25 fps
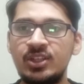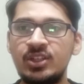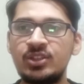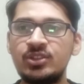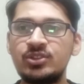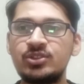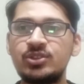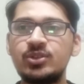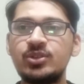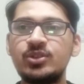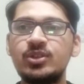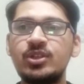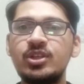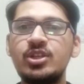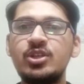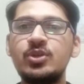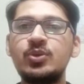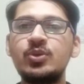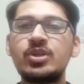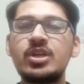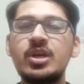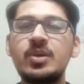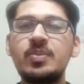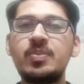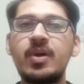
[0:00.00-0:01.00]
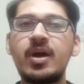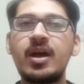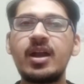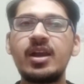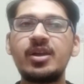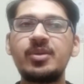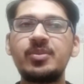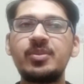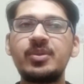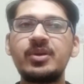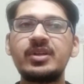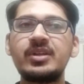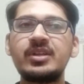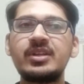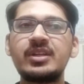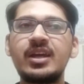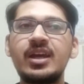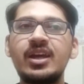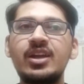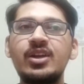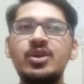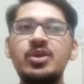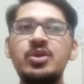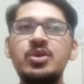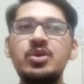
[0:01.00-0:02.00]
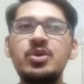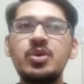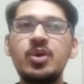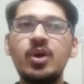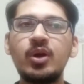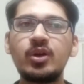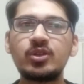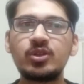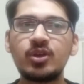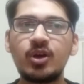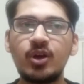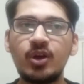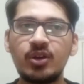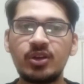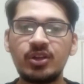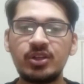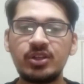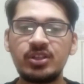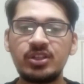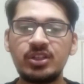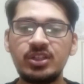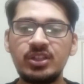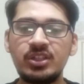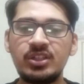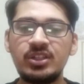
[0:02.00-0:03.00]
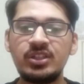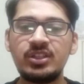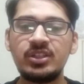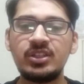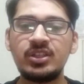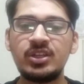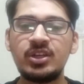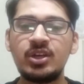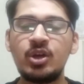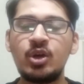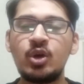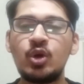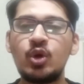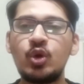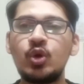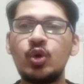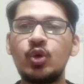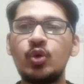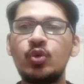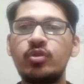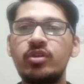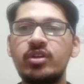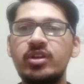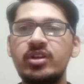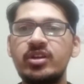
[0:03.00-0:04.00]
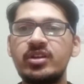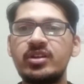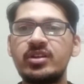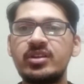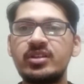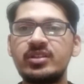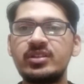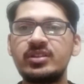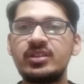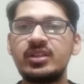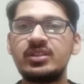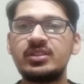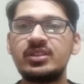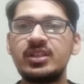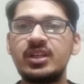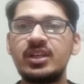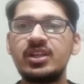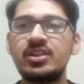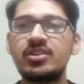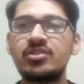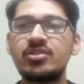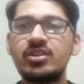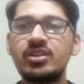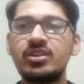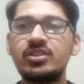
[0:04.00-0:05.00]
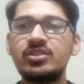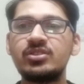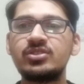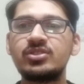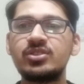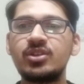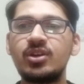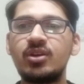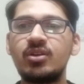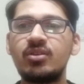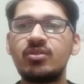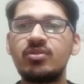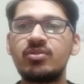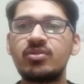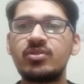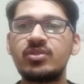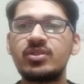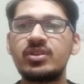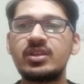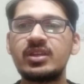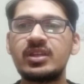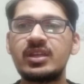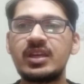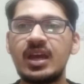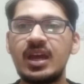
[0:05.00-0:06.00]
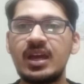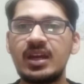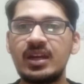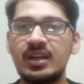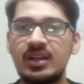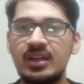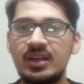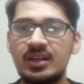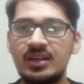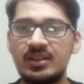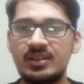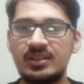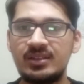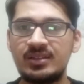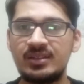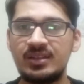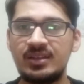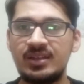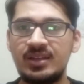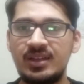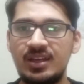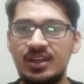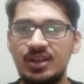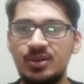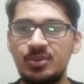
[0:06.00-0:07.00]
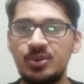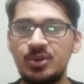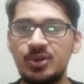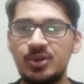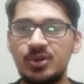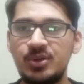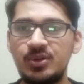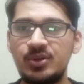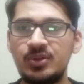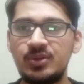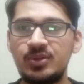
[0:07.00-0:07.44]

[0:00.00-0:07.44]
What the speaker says: So the UK Parliament had no authority over the territories of Canada anymore.